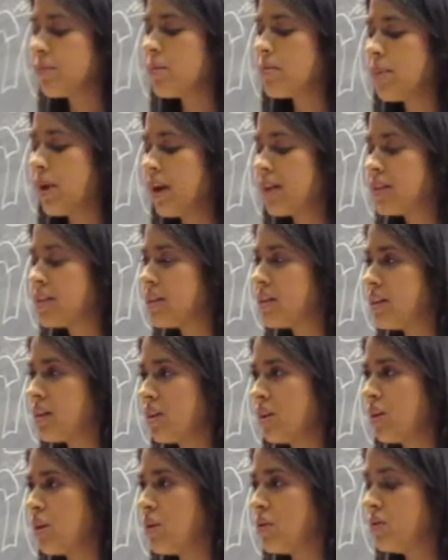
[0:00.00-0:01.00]
them abandoned
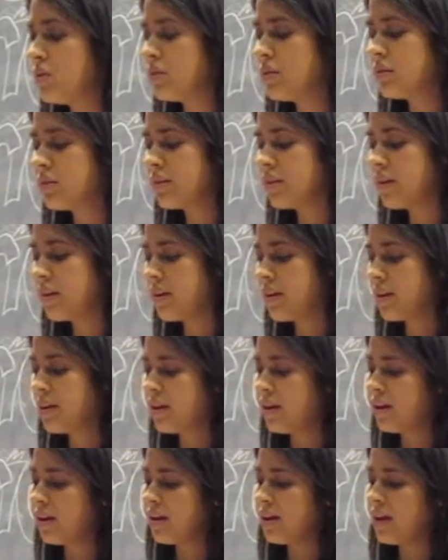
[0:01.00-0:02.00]
and alone?
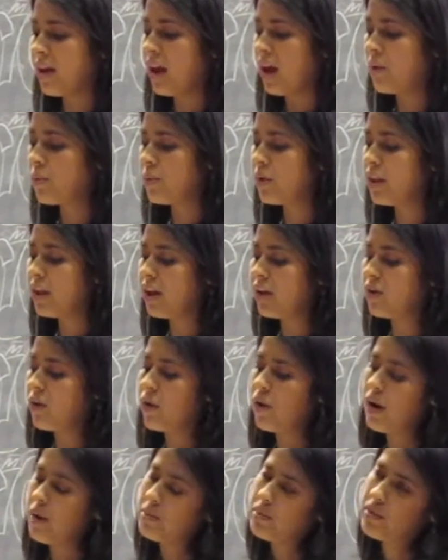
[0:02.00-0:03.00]
And when they
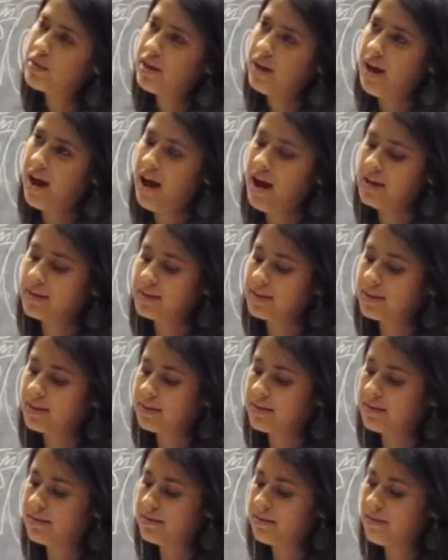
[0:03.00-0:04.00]
grow up, will they ask,
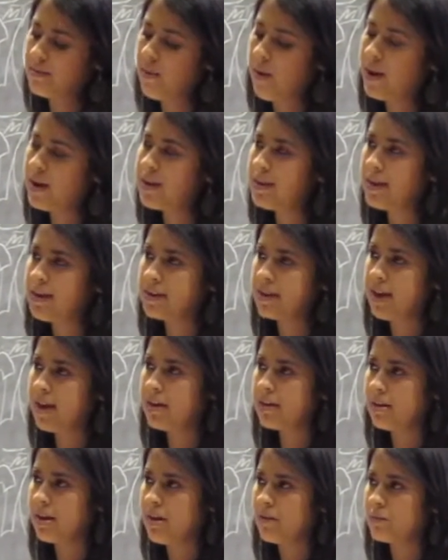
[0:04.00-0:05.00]
why did they
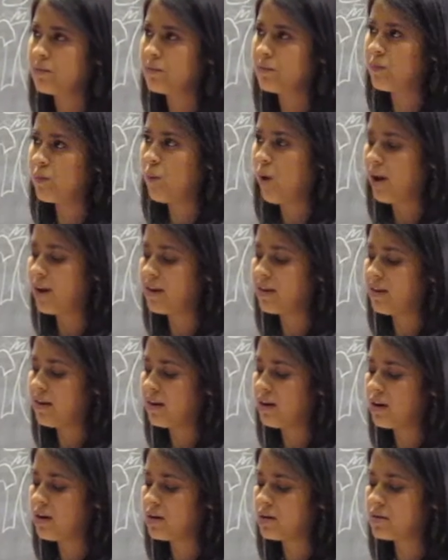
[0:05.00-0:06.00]
take them? Why did
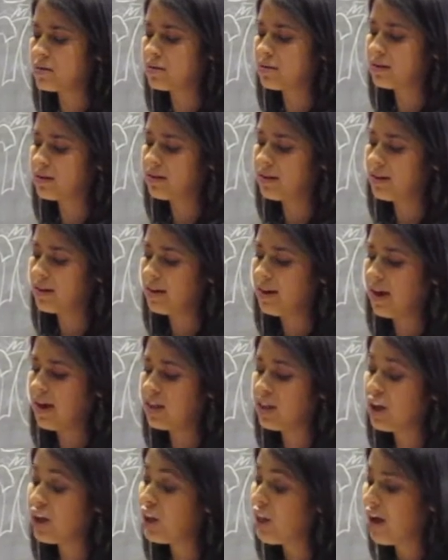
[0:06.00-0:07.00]
they go?
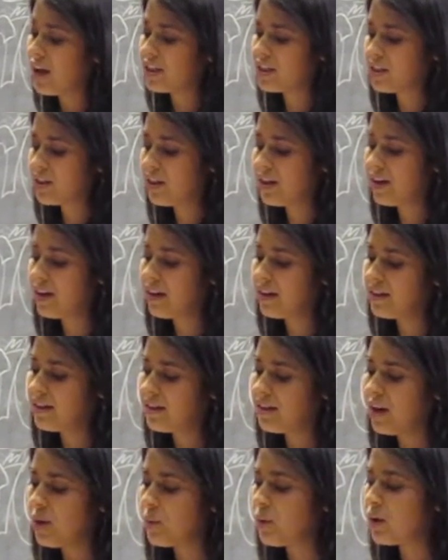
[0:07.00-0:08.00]
And they'll answer,
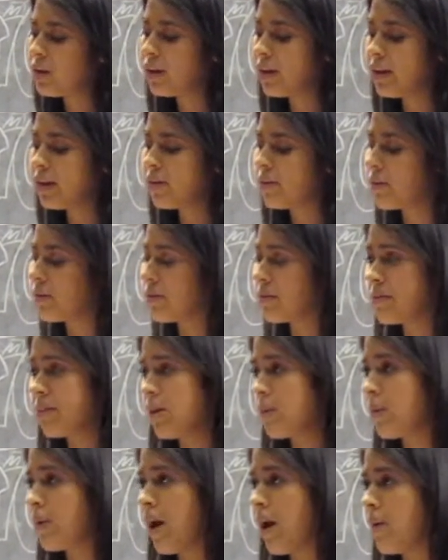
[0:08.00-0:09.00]
they were illegal.
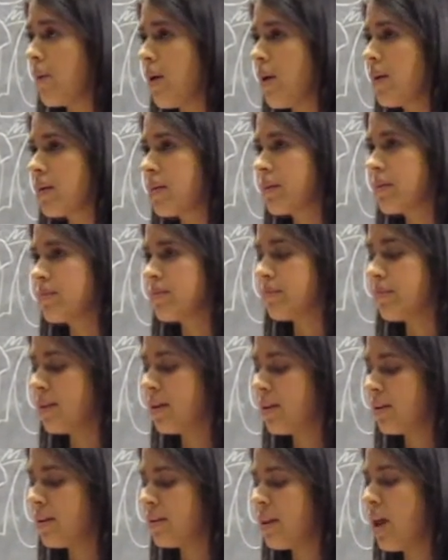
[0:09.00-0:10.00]
They were not welcome.
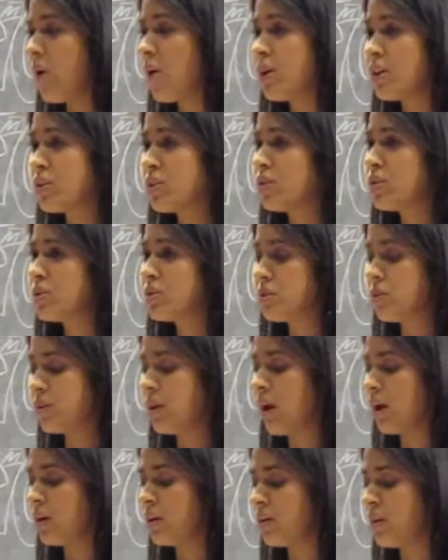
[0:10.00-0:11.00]
Now I told you, and
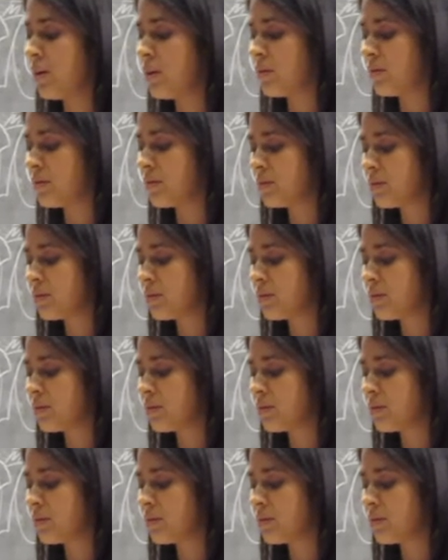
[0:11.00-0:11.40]
now you know.